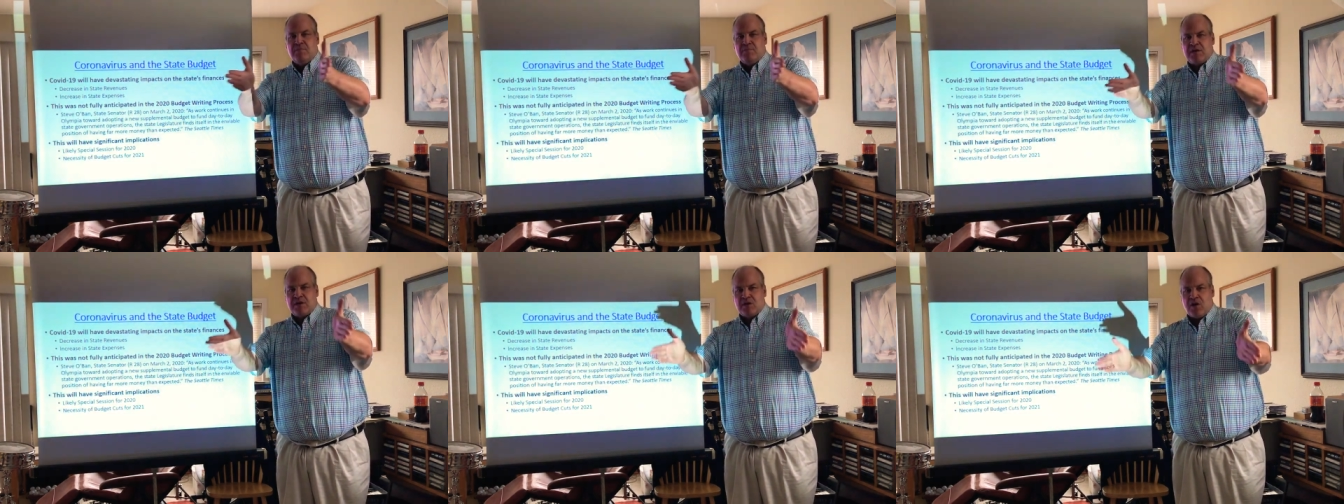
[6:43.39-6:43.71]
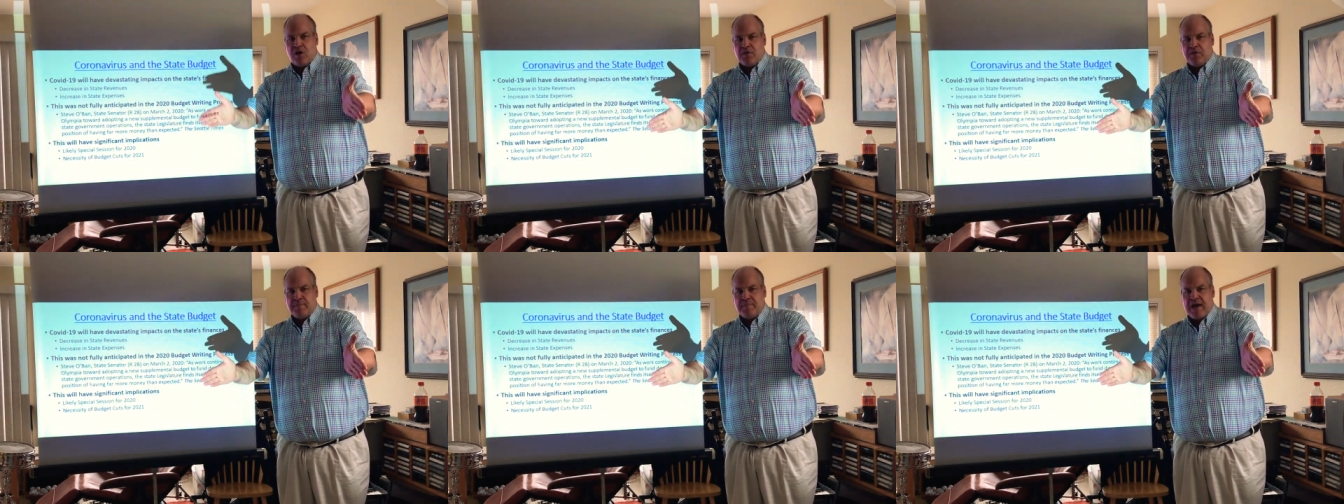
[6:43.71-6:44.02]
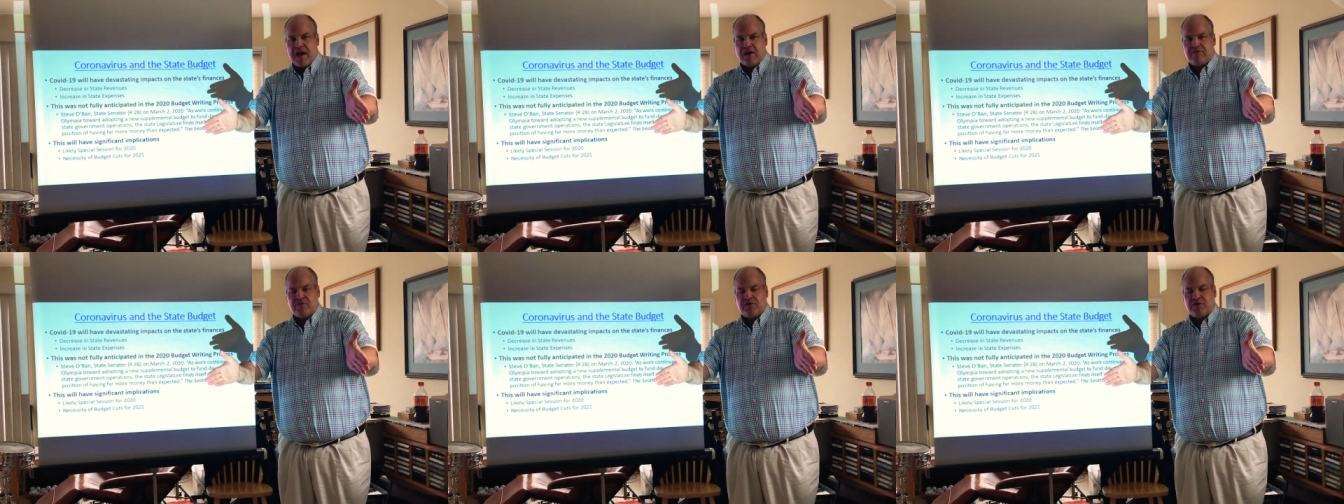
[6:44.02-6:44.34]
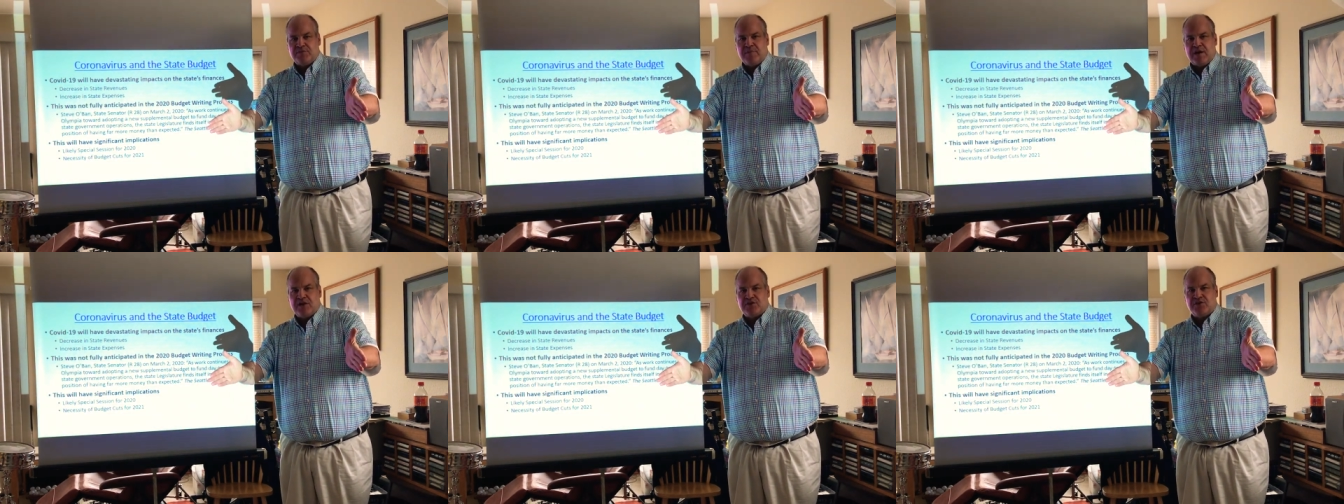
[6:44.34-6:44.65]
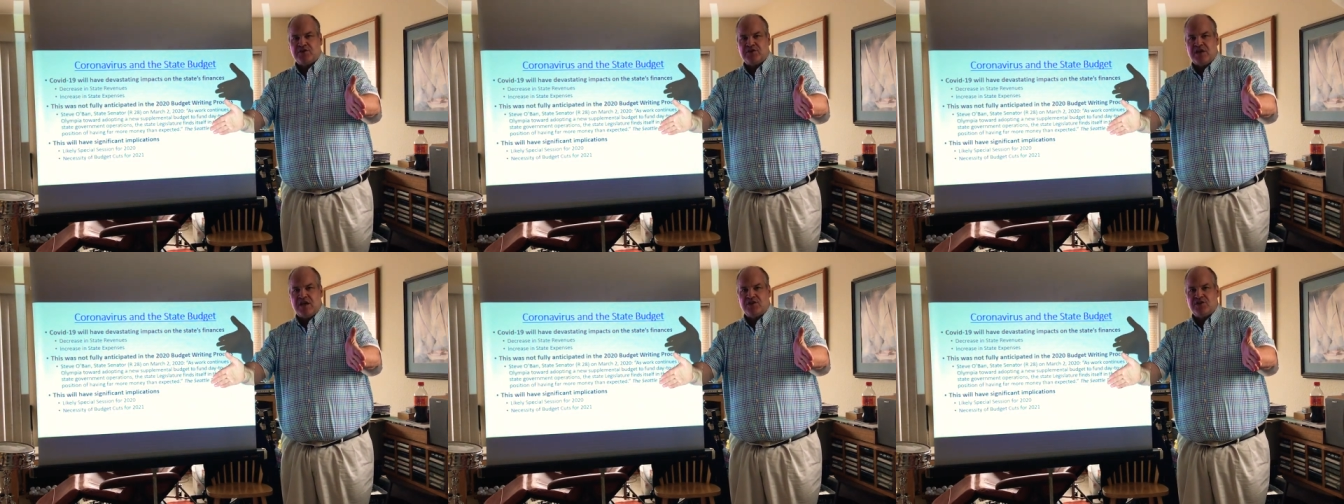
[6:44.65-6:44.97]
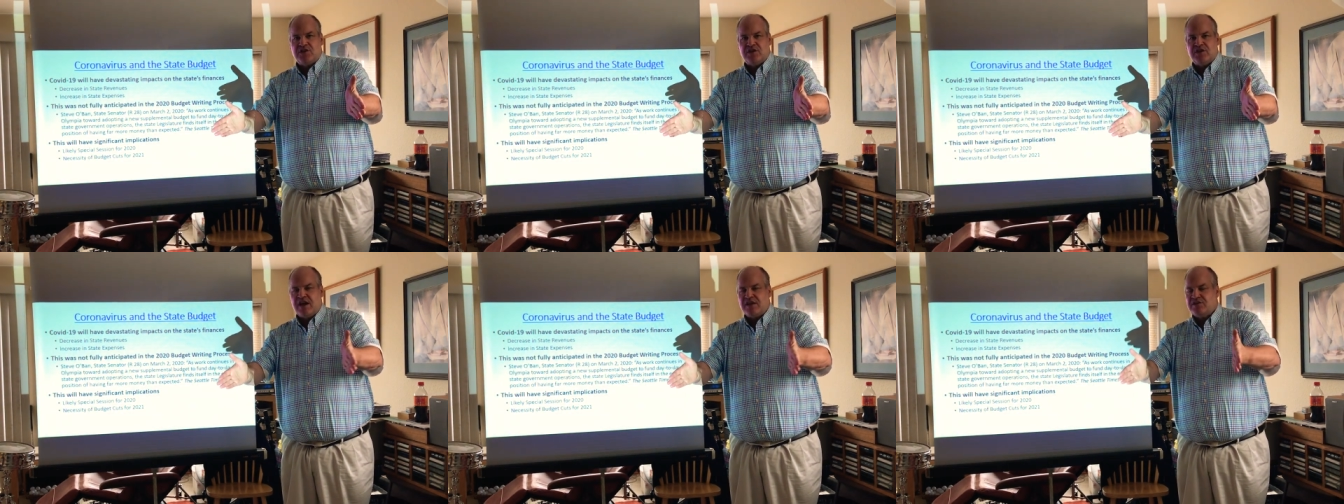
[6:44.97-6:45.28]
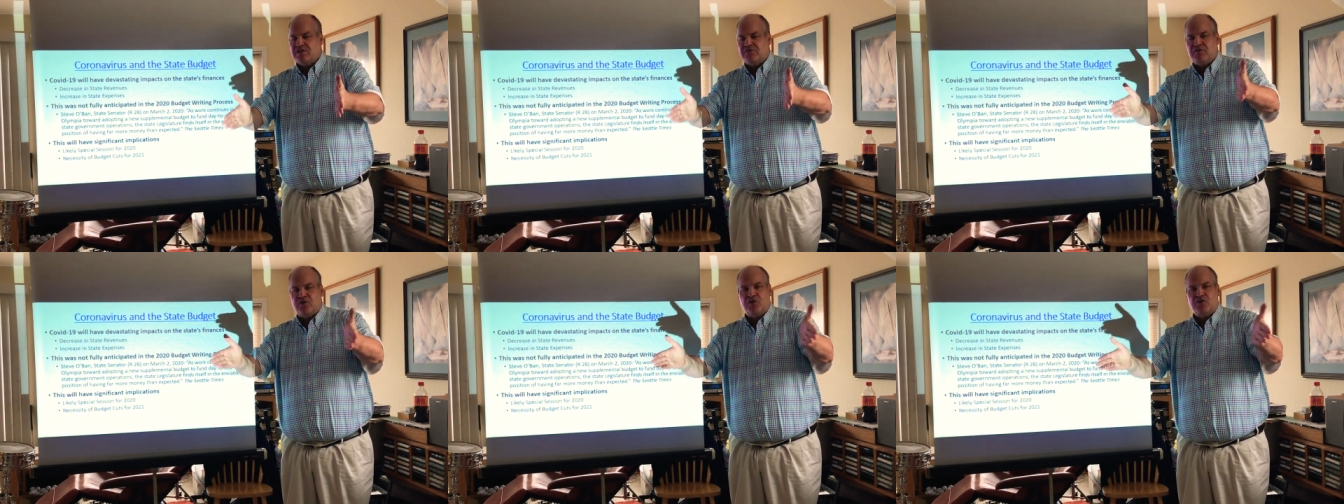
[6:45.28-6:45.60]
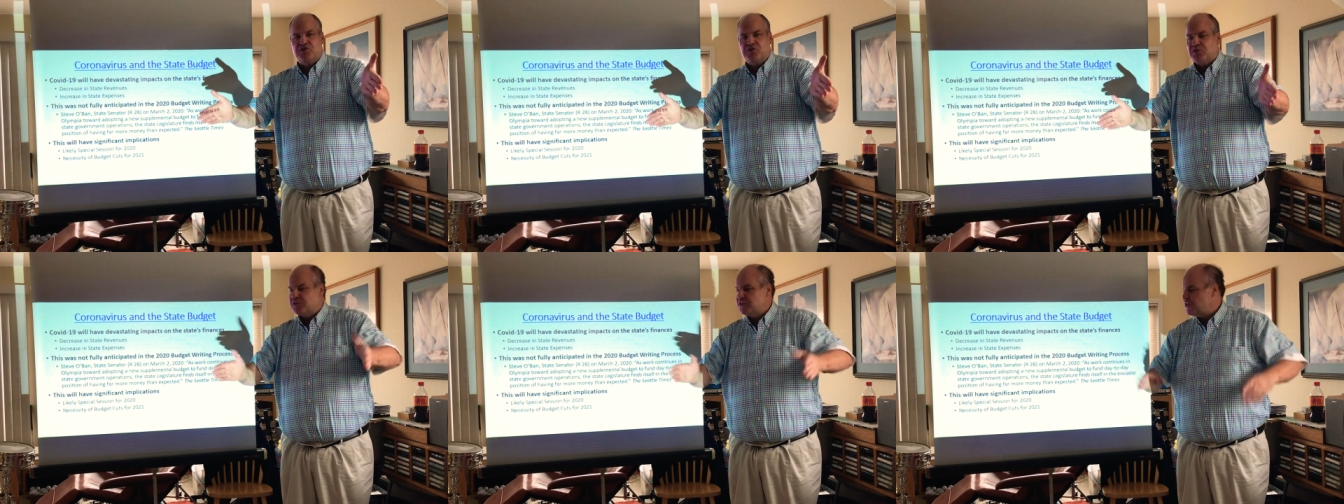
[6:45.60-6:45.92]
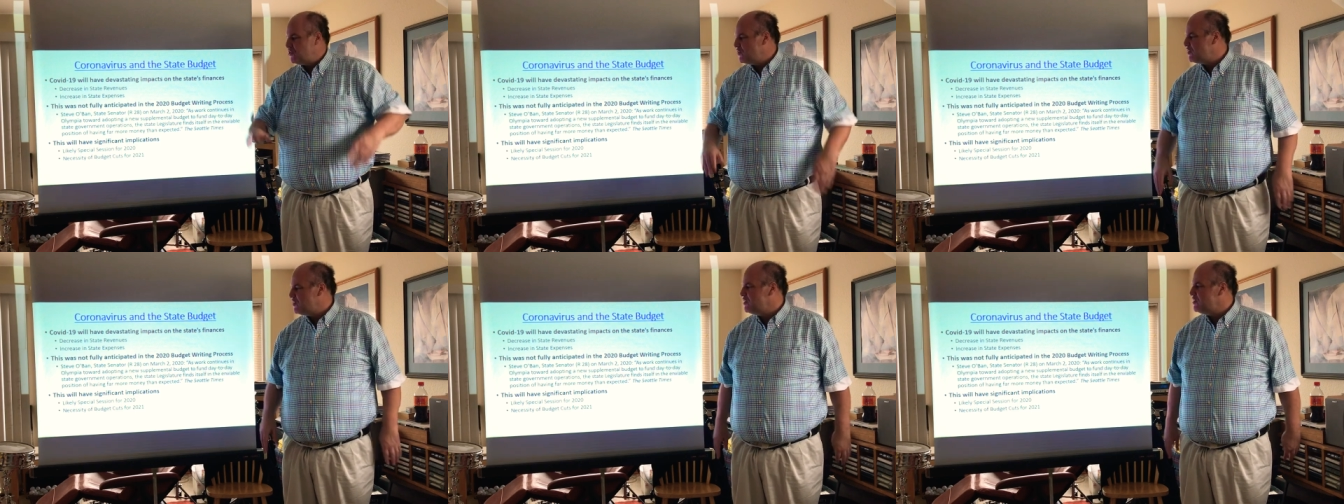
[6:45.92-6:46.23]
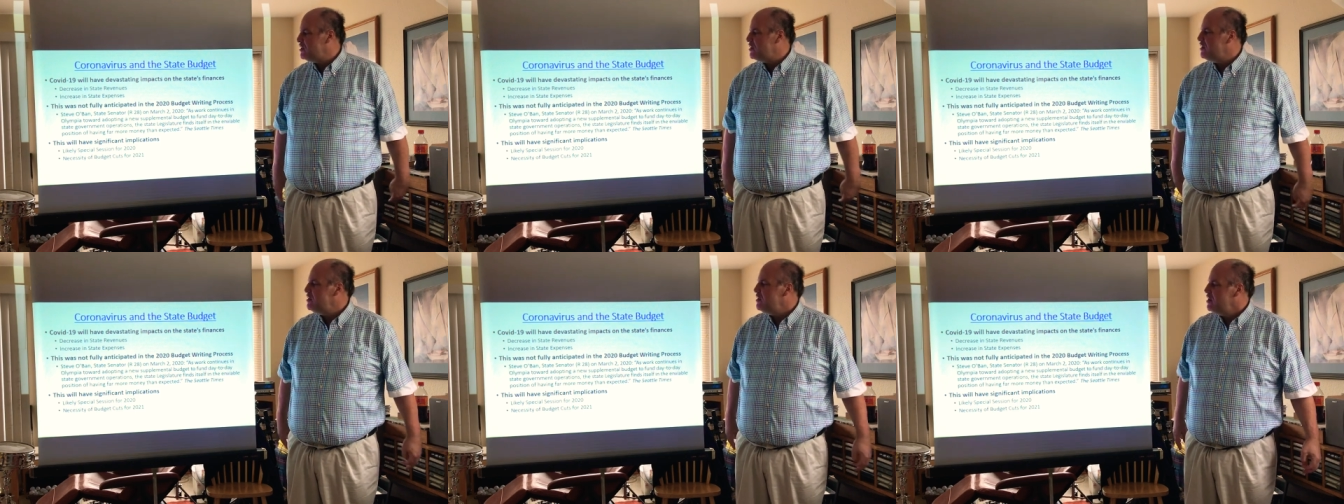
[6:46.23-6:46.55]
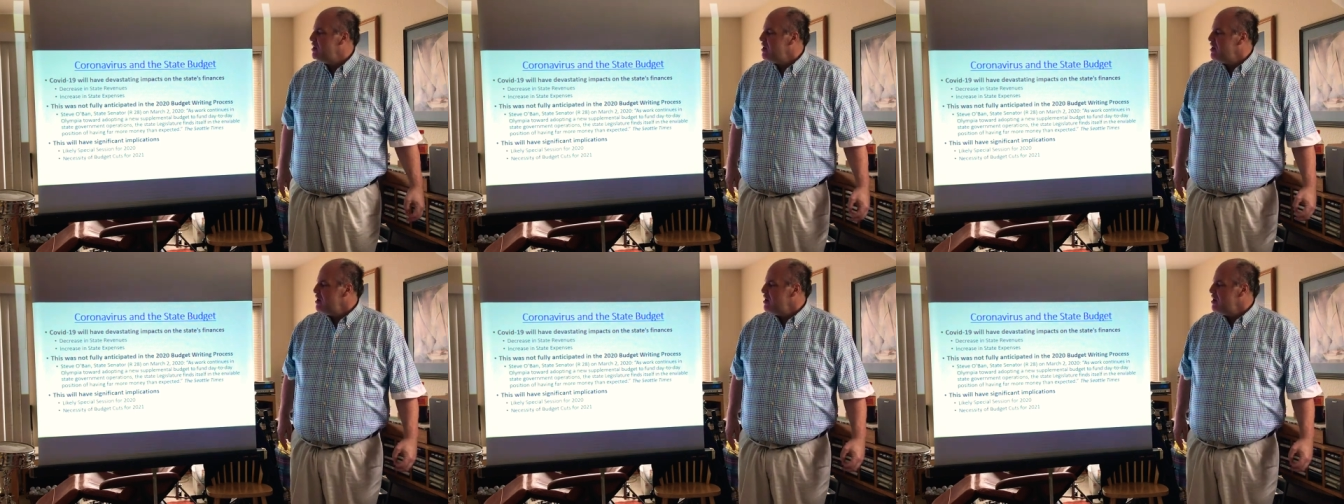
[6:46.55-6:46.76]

but call them back for a special session. That's a virtual certainty.